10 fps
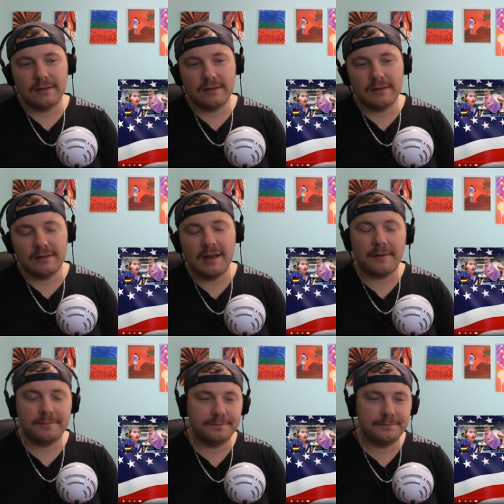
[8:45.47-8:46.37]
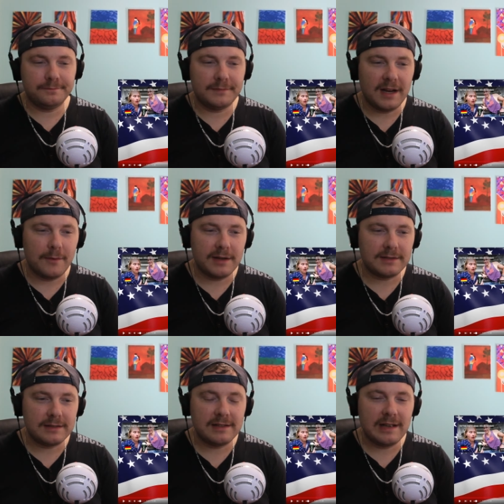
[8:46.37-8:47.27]
yeah. Anyways,
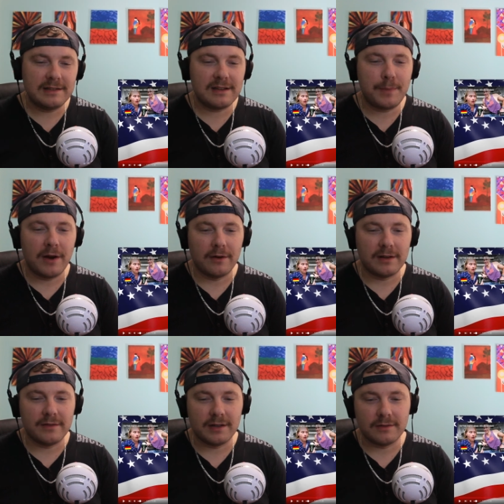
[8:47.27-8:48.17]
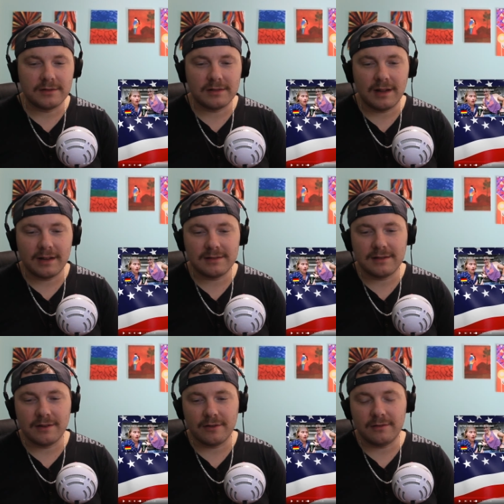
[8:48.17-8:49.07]
it's a parody video. It's like
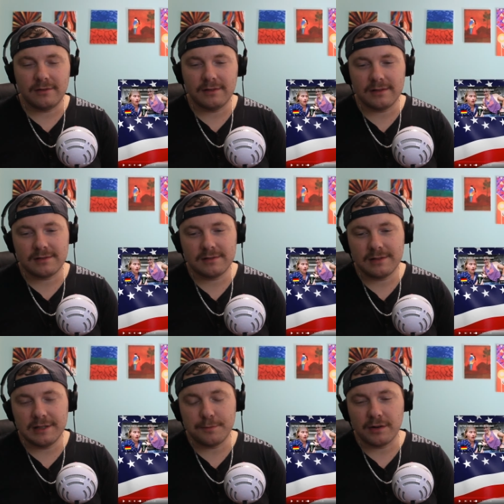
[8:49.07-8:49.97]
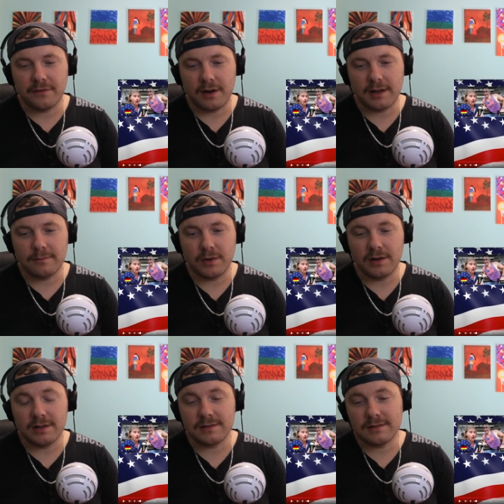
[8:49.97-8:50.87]
satirical, and it's pretty funny, but
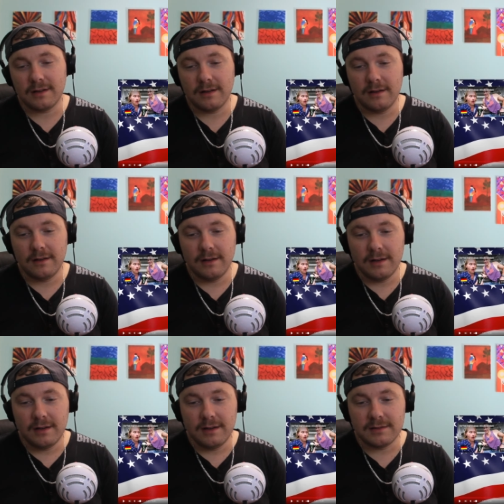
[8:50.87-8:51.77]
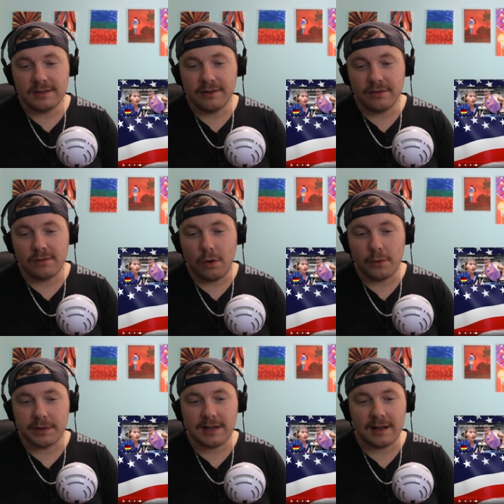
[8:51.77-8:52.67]
it's satirical
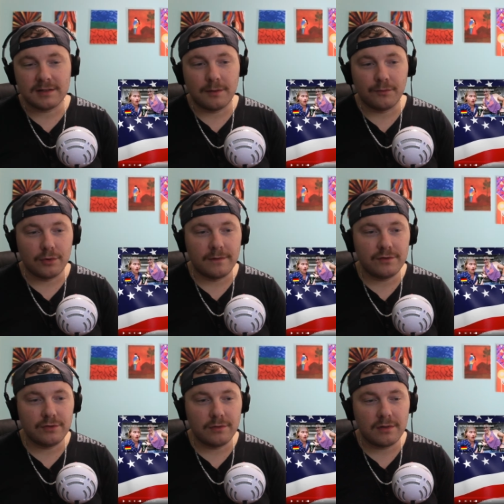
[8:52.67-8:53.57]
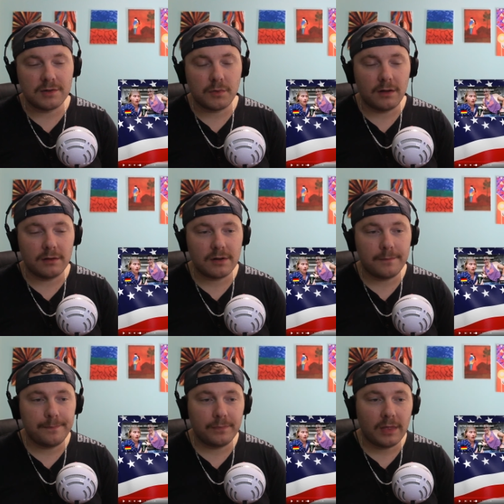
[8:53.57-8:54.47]
always has some root of truth as well. So,
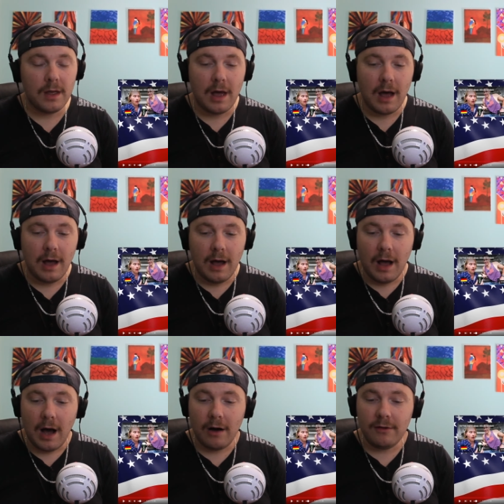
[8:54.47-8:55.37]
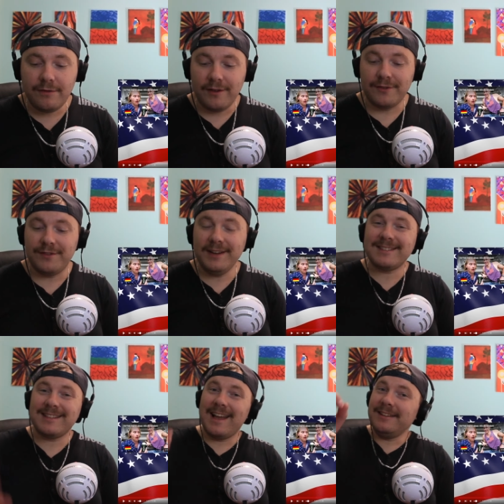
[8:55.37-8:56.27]
auf Wiedersehen.